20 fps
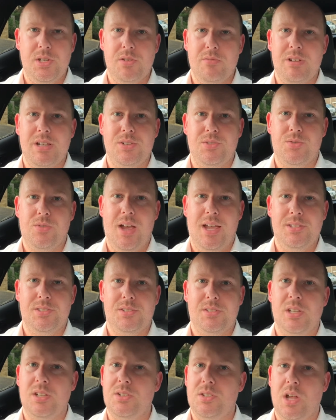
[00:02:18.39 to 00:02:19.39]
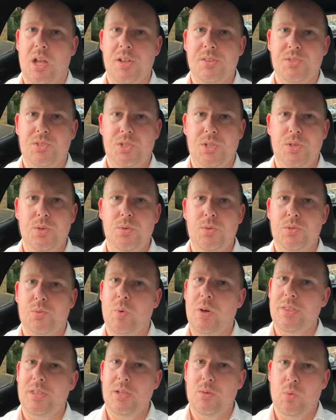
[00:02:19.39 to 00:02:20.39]
your interest and choose
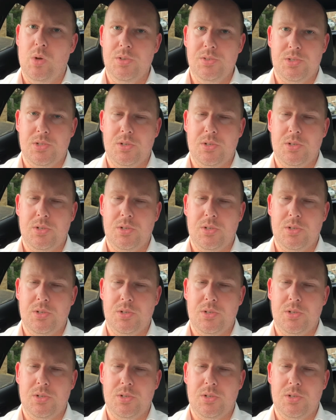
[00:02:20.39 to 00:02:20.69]
whether you want